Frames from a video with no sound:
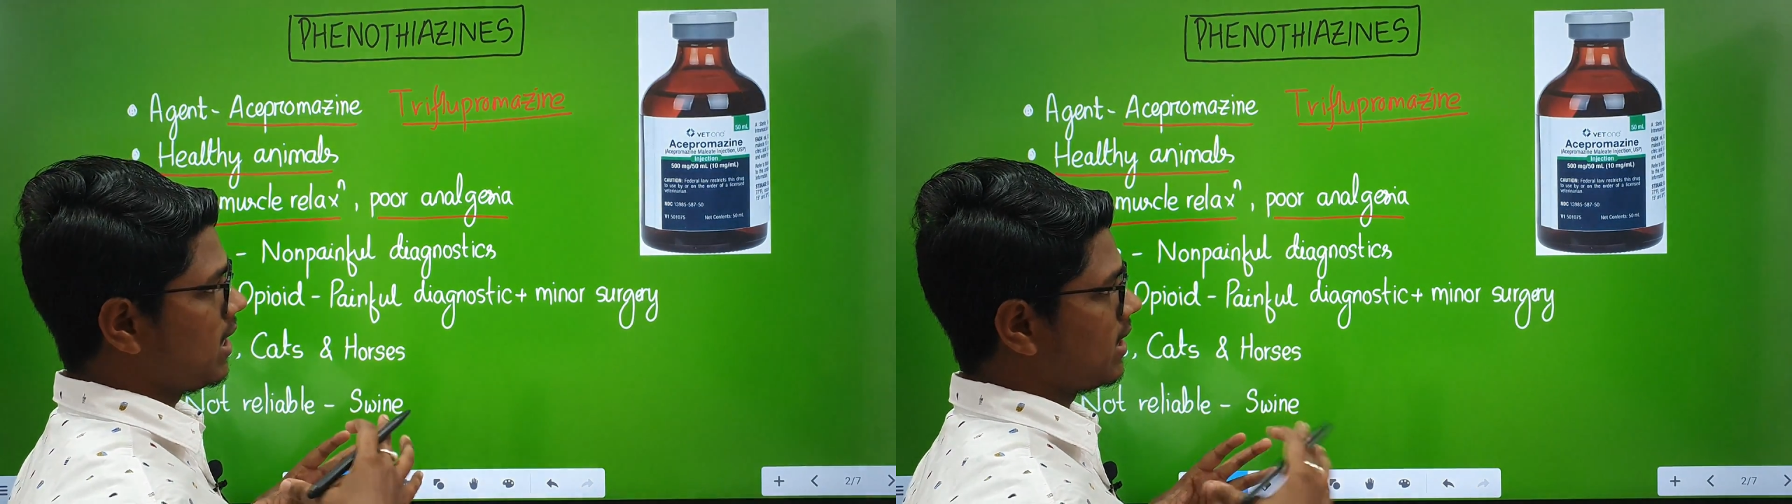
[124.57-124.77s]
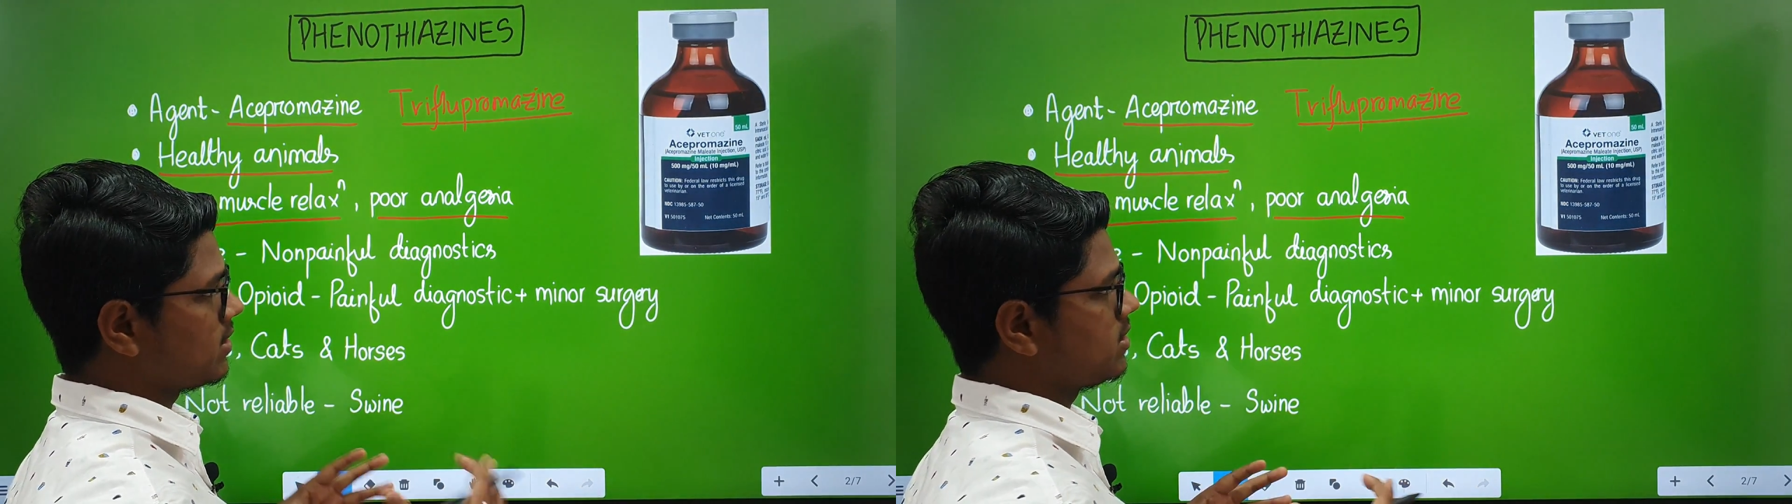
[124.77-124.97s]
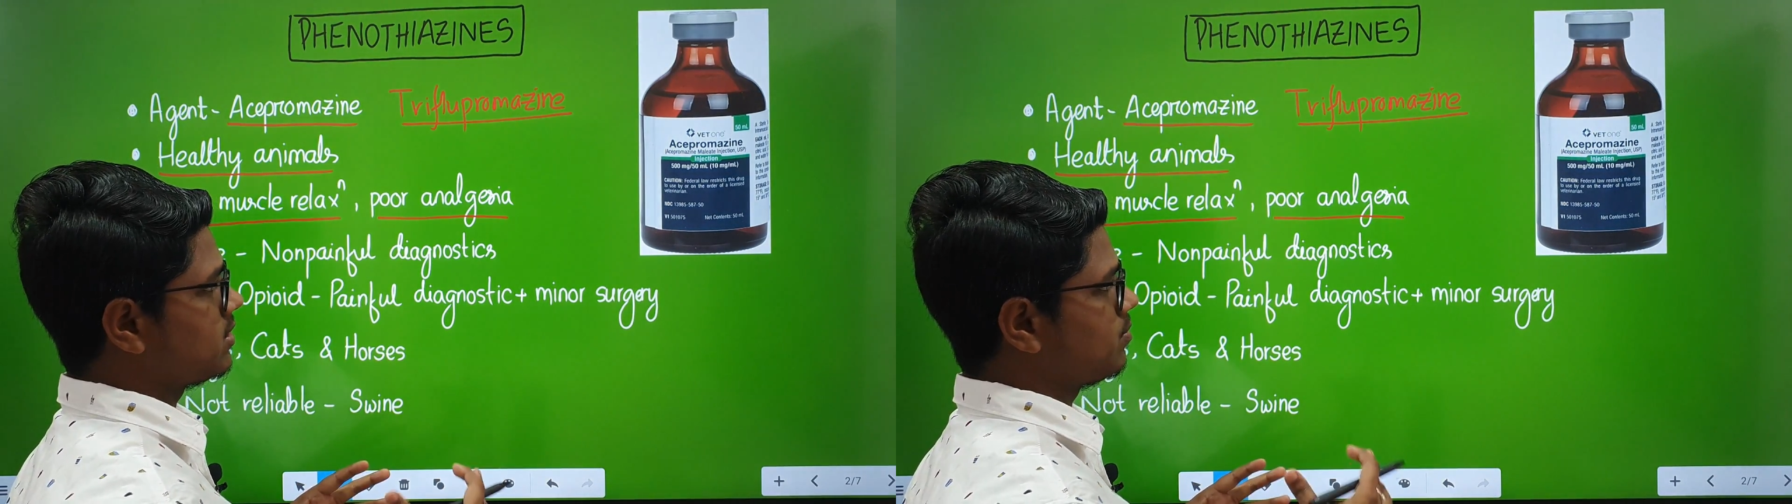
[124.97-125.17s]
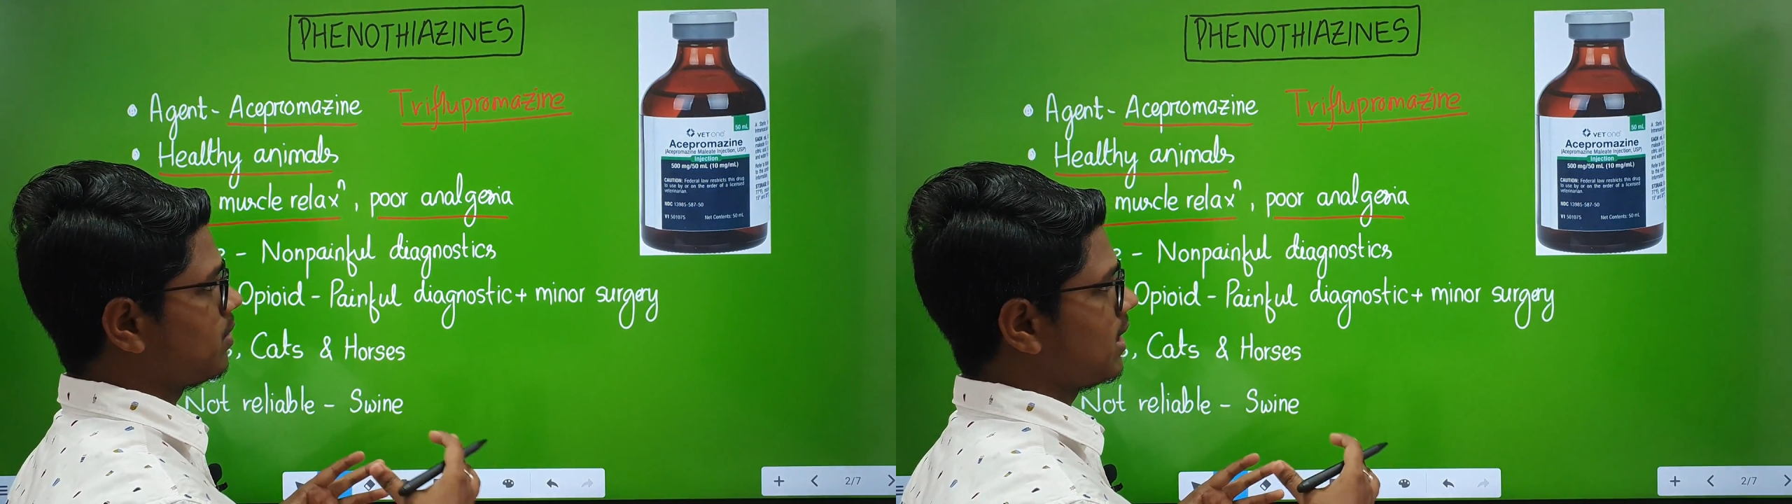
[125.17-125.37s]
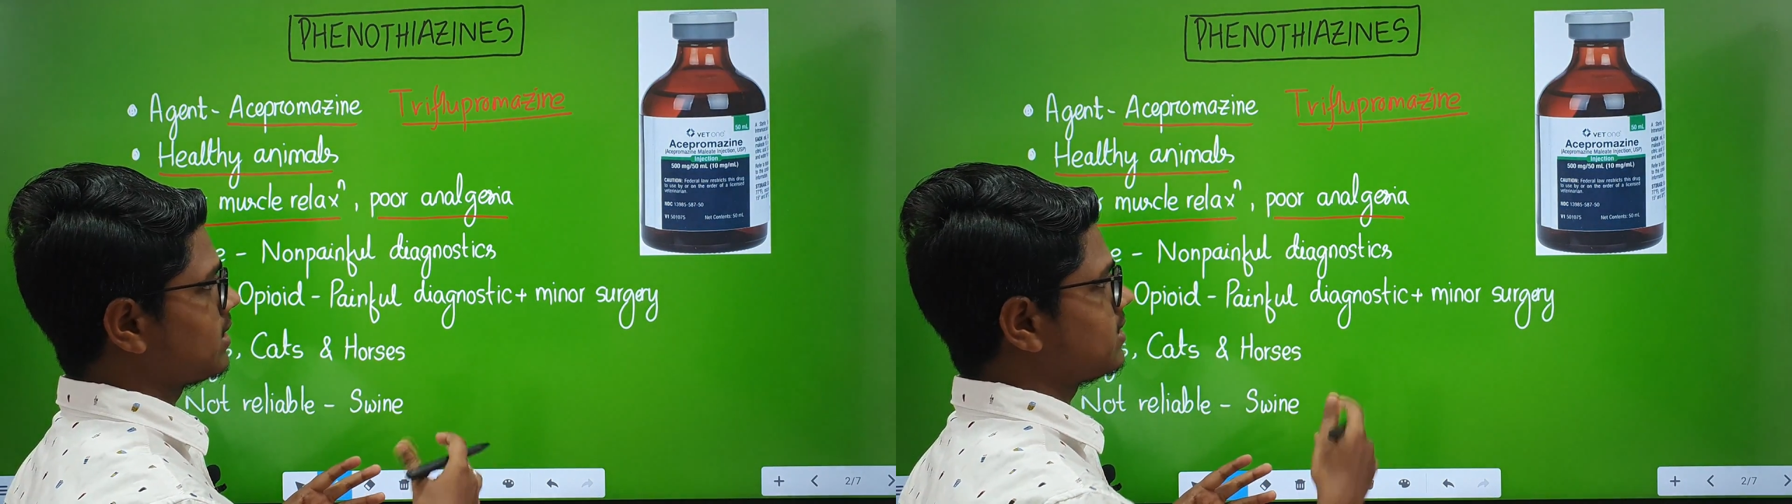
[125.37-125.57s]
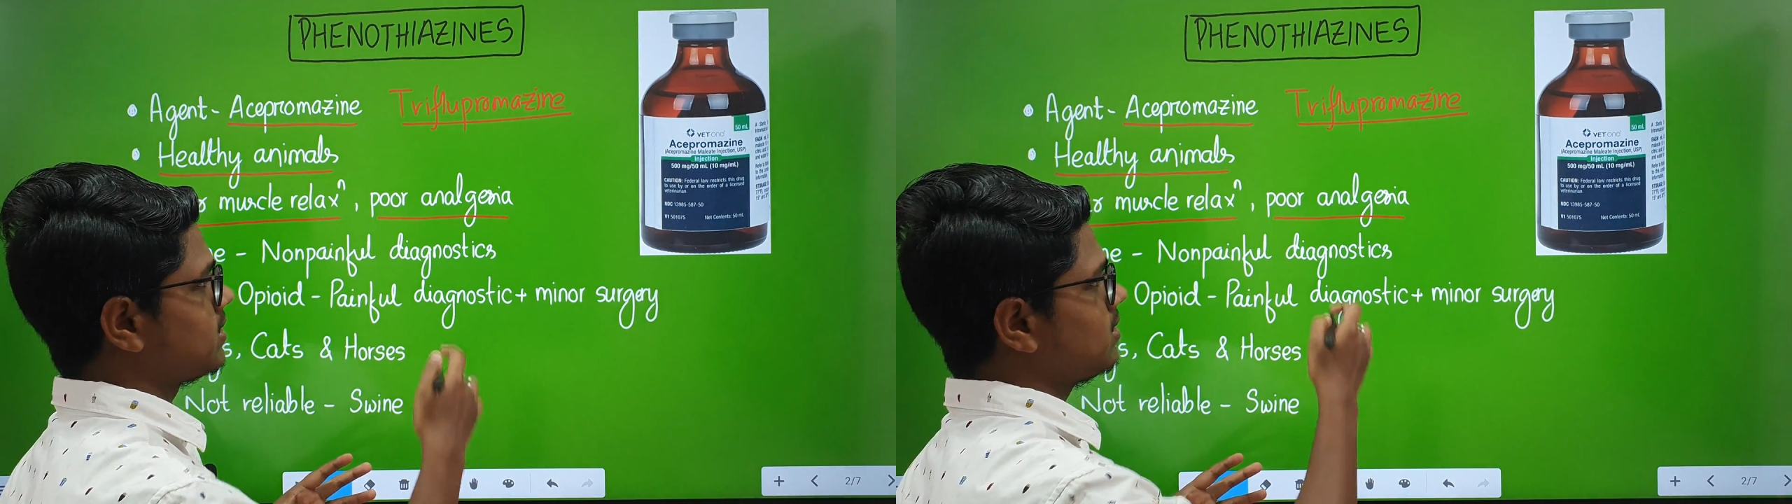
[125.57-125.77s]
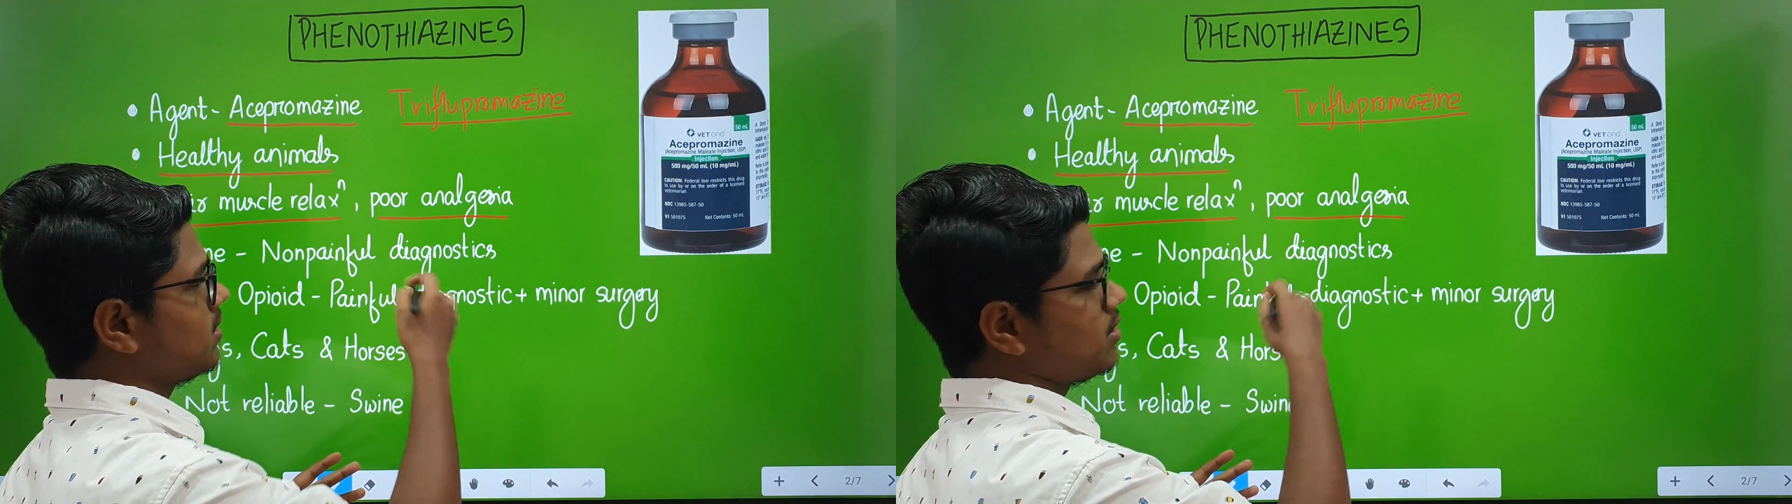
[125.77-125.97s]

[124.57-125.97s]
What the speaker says: anesthesia,